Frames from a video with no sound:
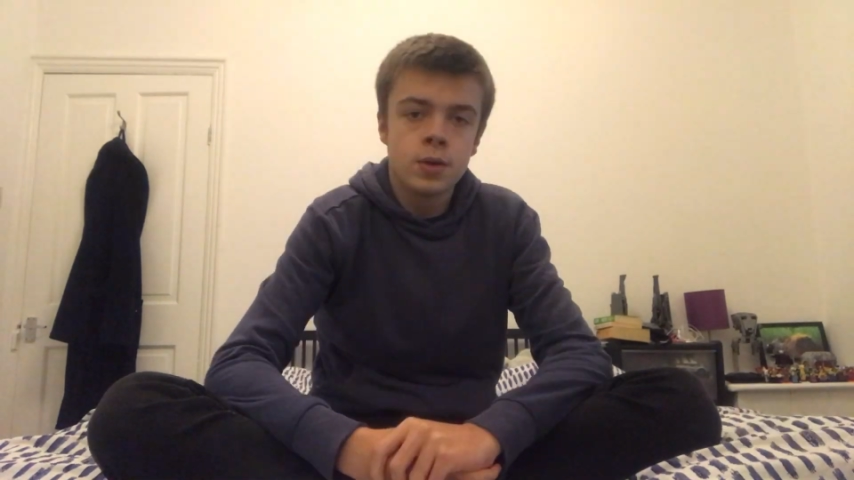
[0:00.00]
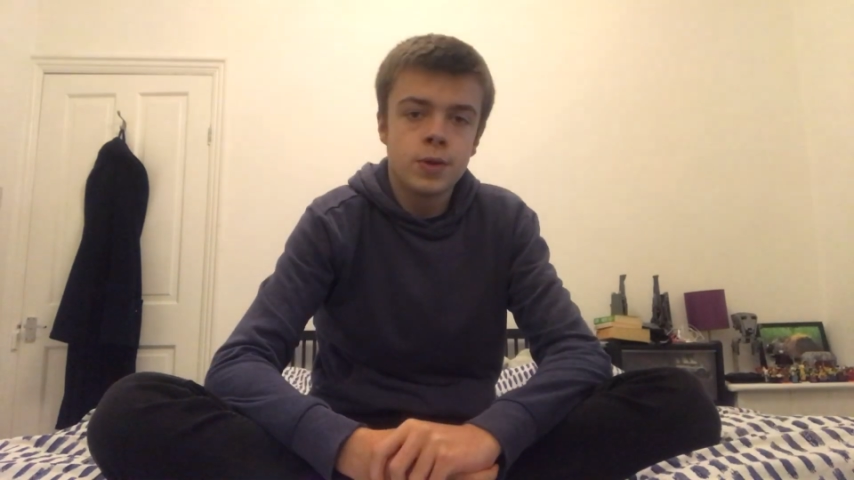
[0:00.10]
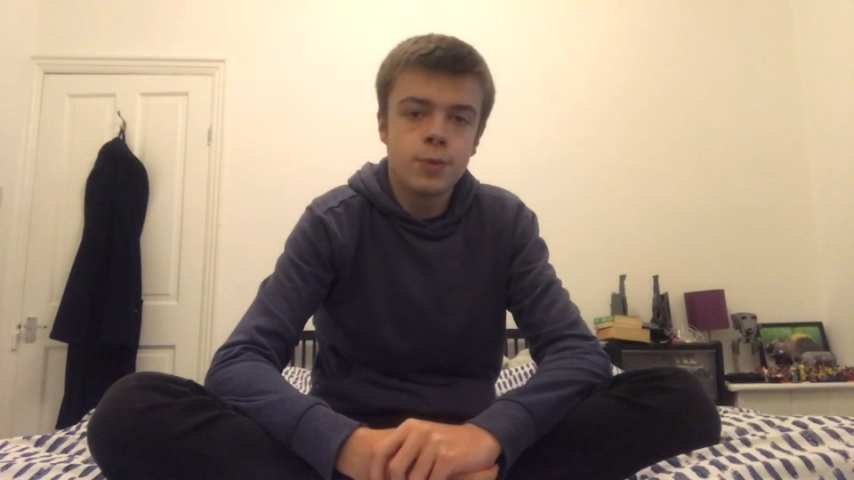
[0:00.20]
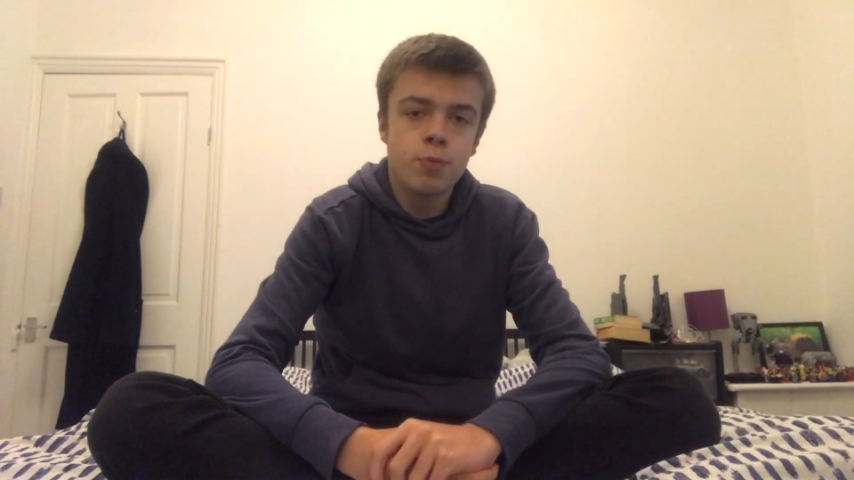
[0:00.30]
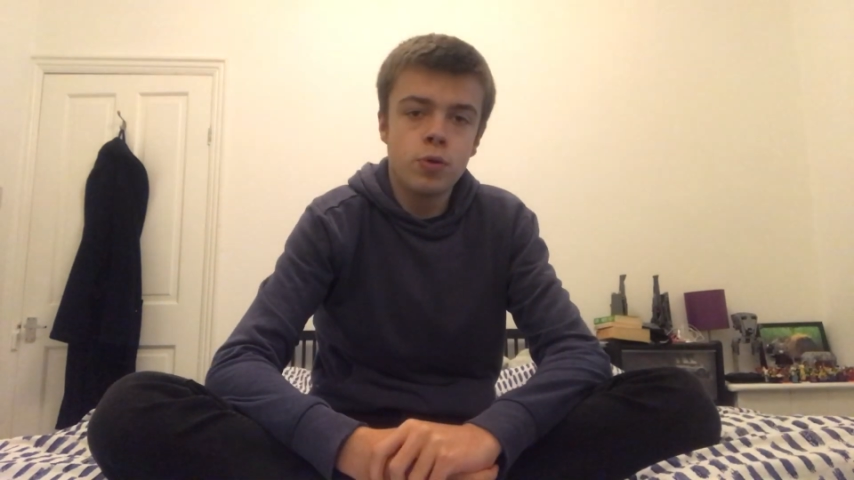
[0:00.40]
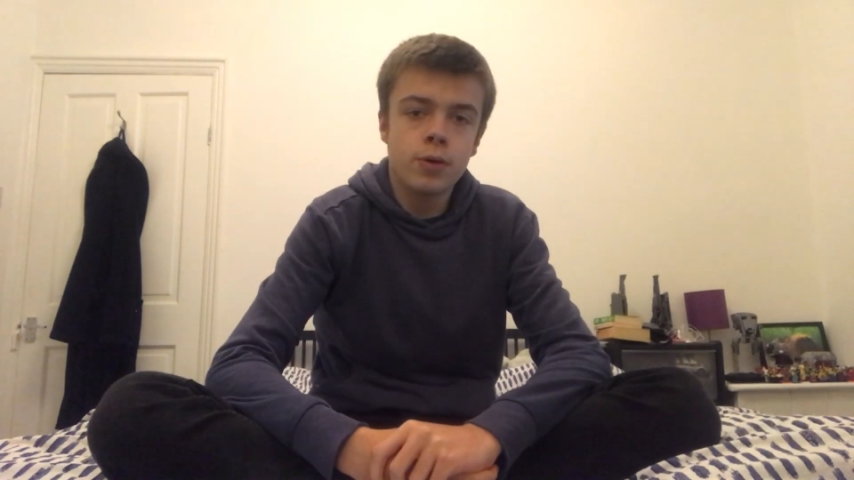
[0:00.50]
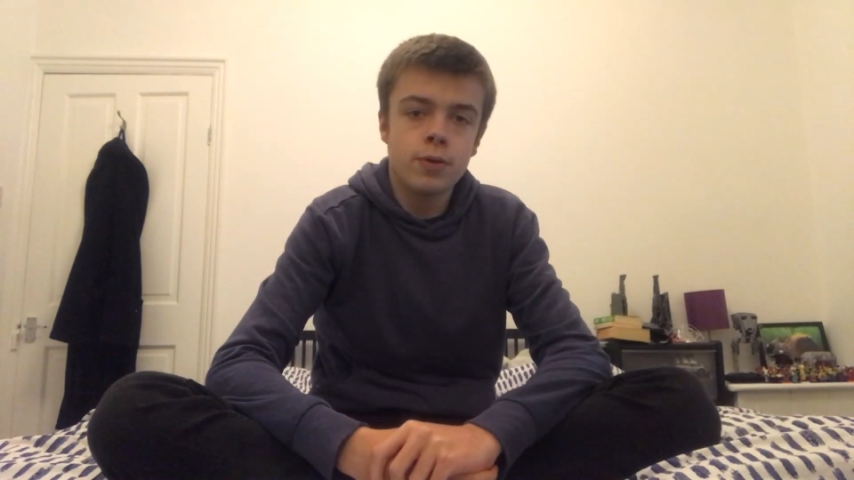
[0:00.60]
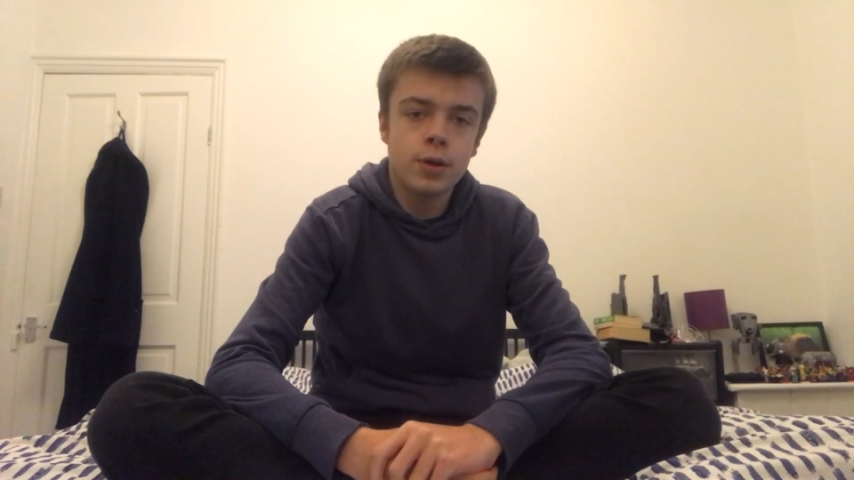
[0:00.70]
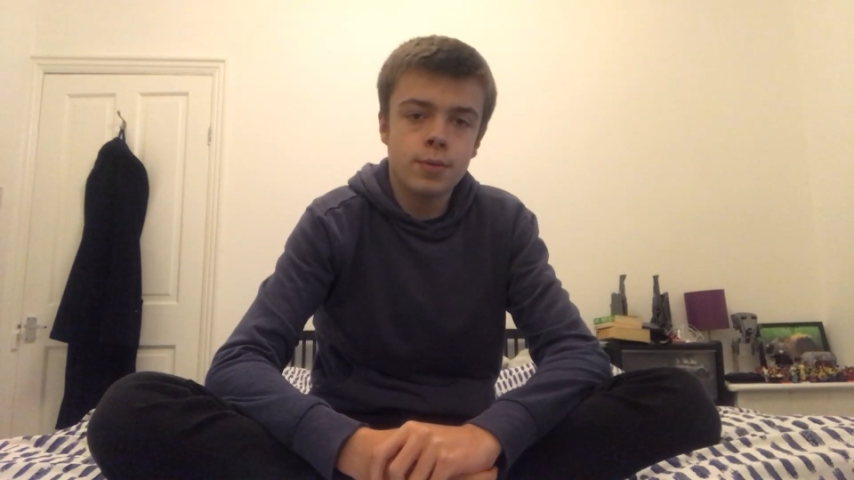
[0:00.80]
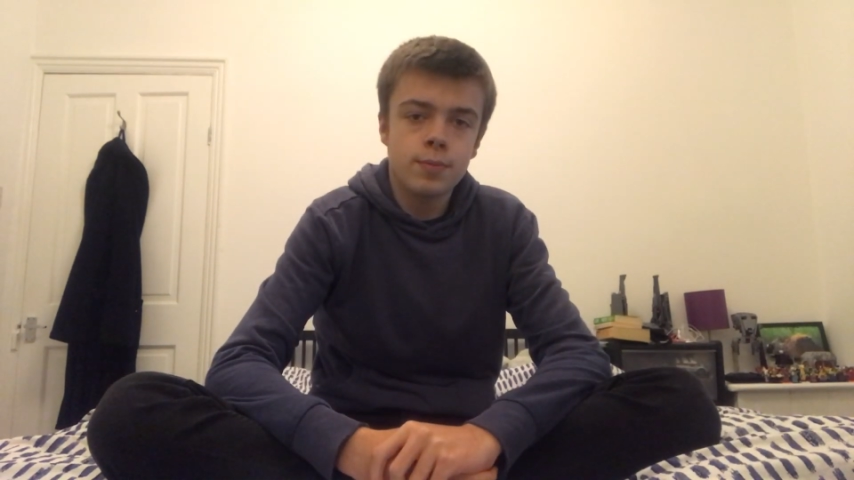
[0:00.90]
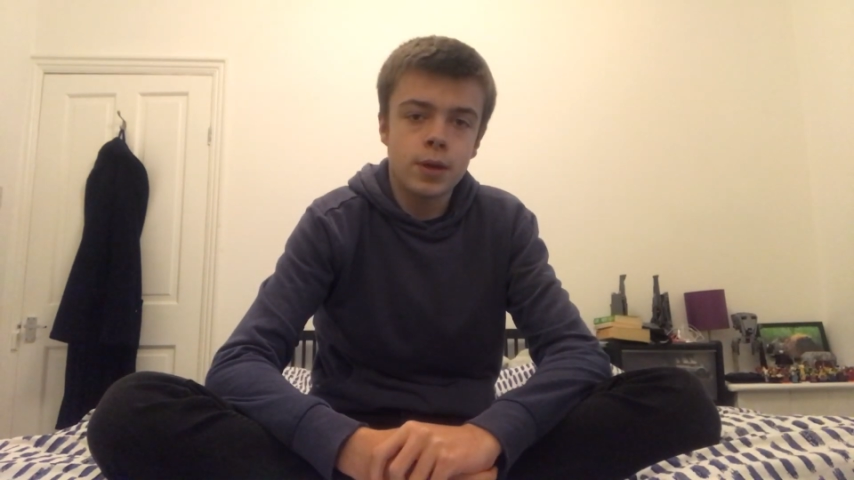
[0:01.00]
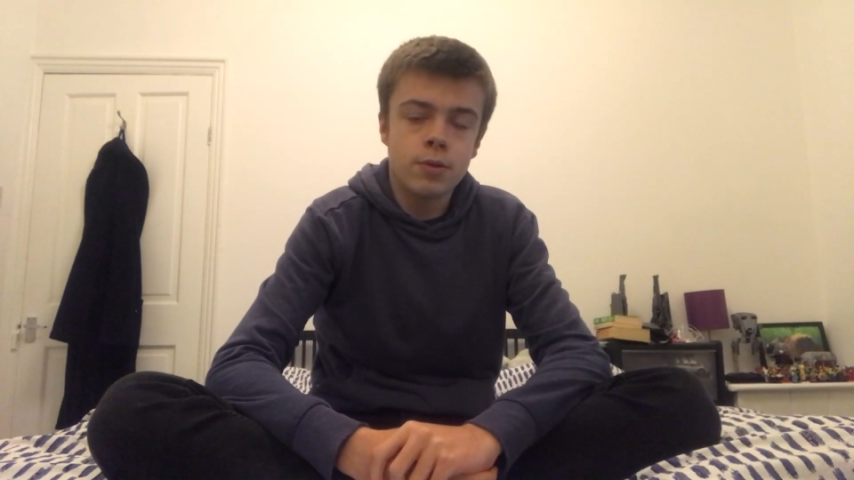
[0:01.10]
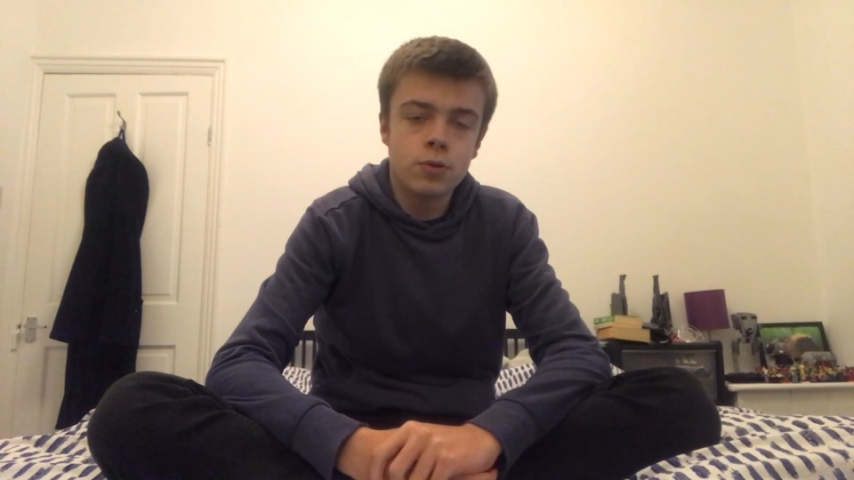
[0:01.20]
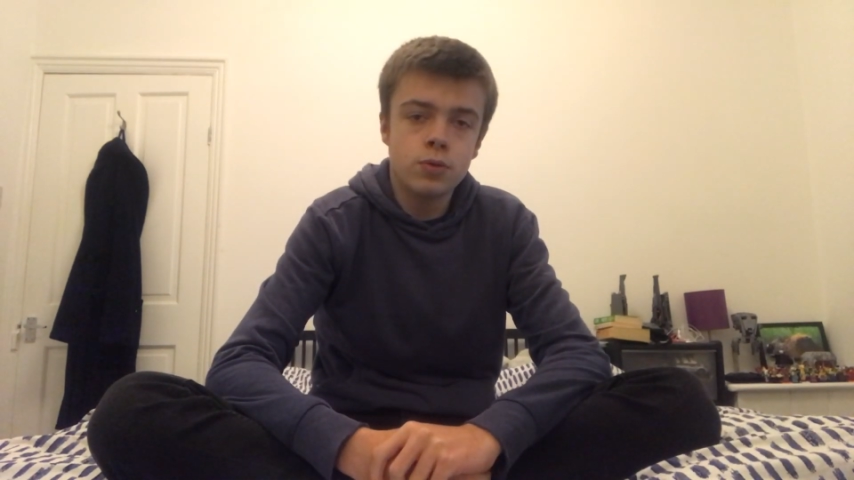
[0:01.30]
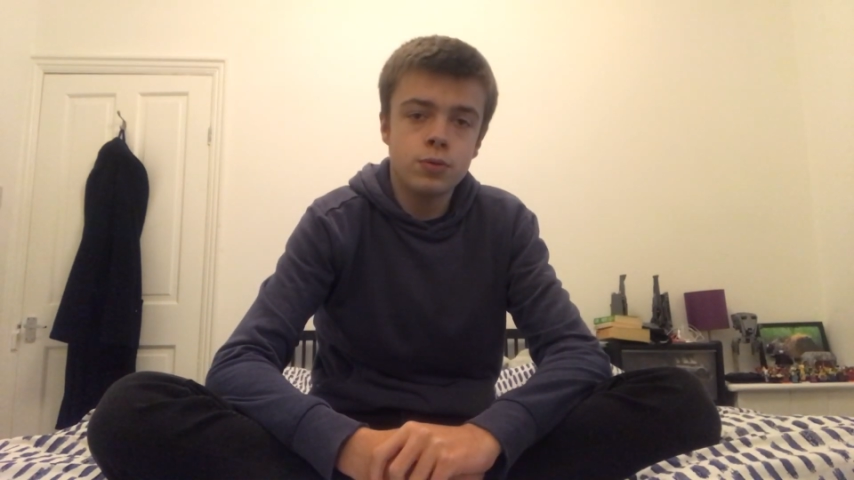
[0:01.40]
Spoiler alert, they were
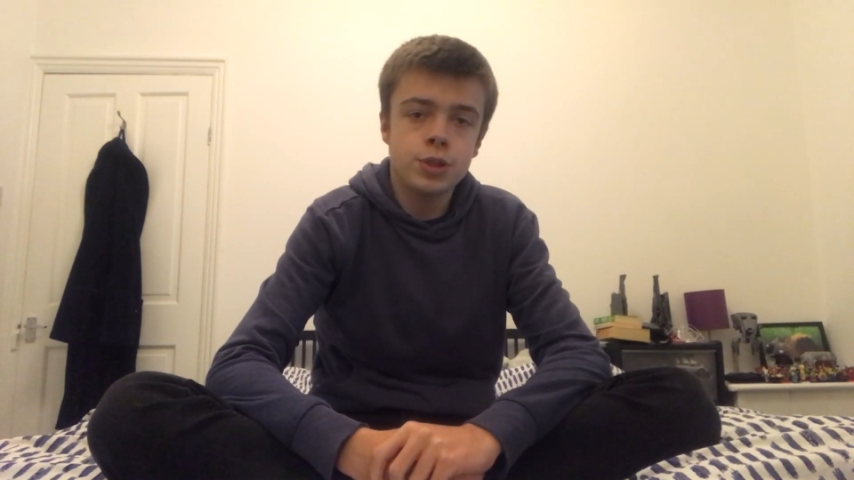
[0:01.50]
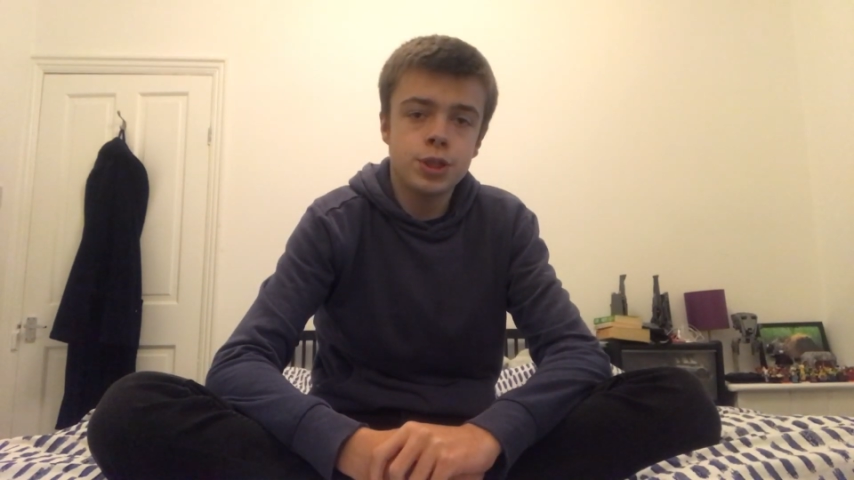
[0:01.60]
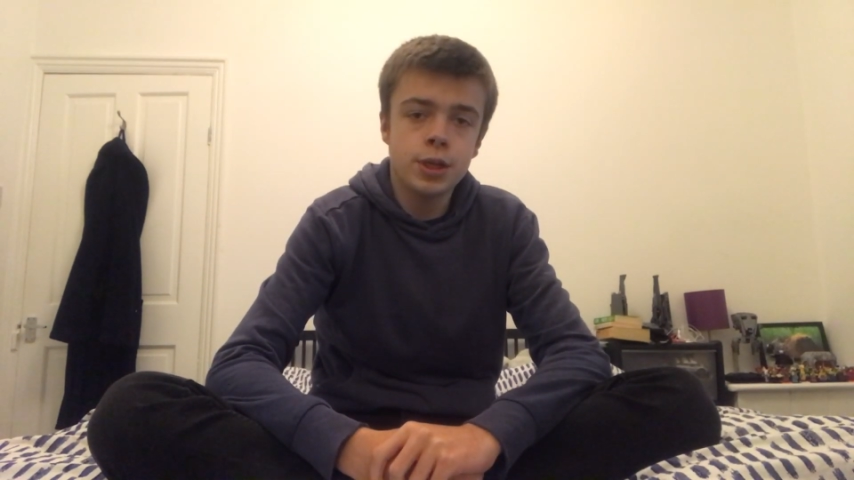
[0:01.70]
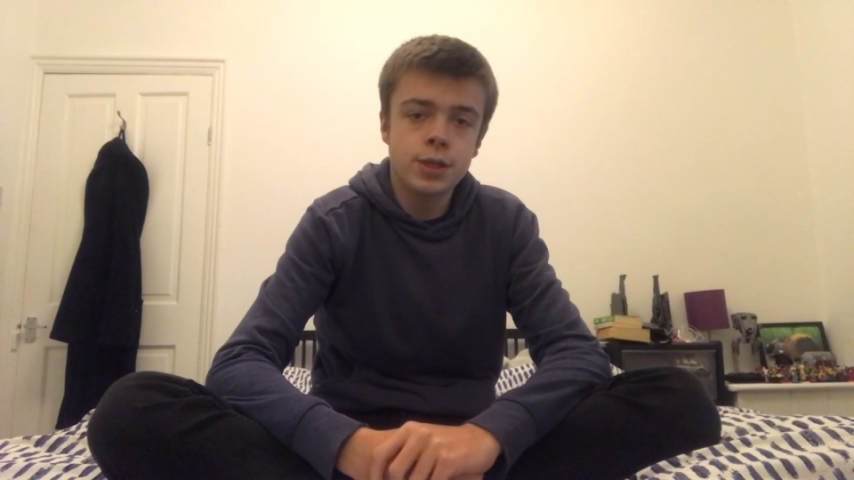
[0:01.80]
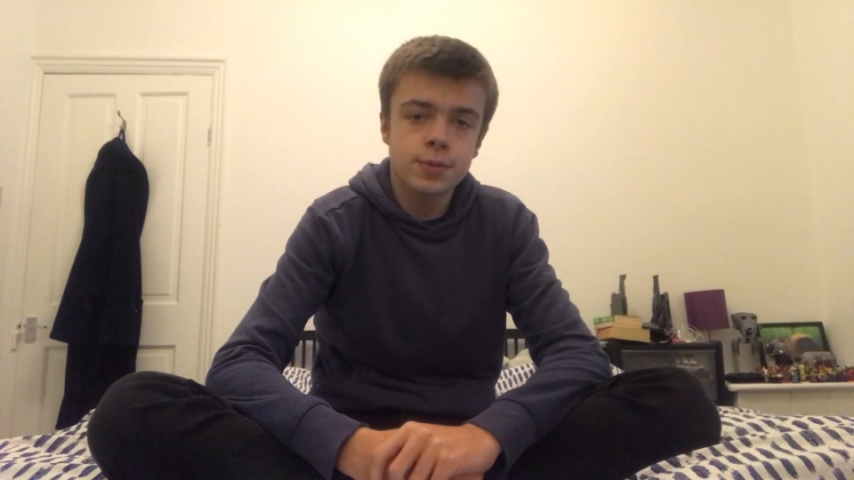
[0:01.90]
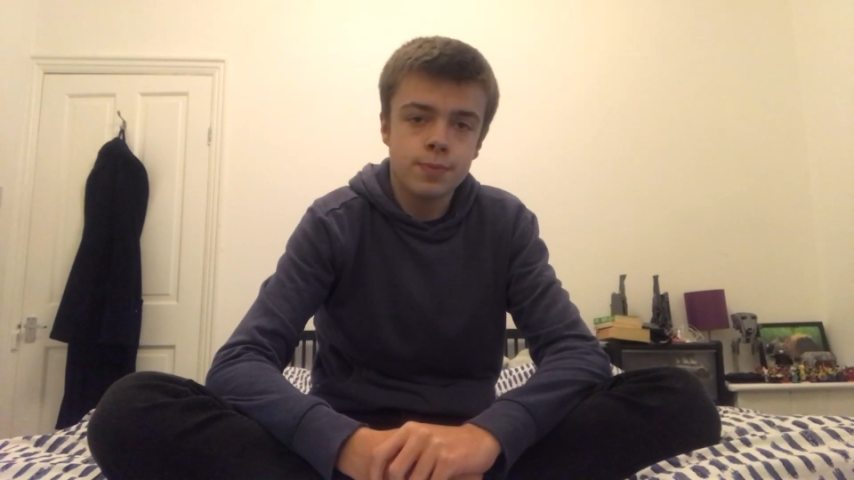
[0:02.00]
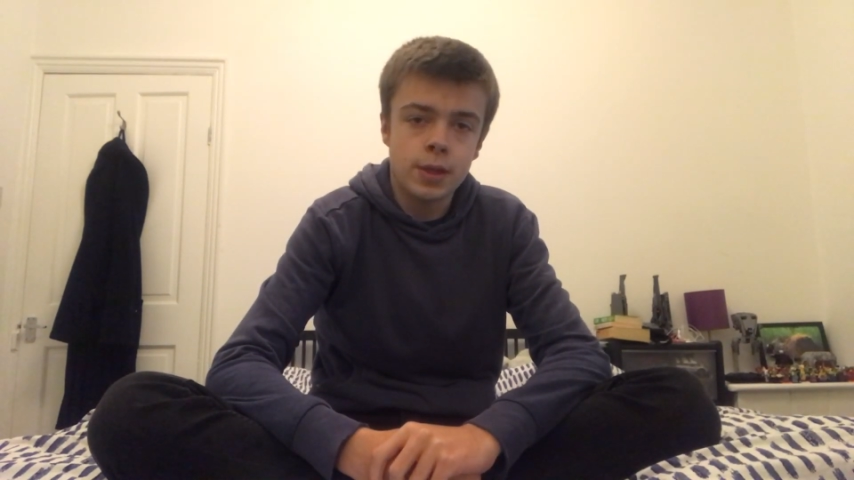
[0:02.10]
all shit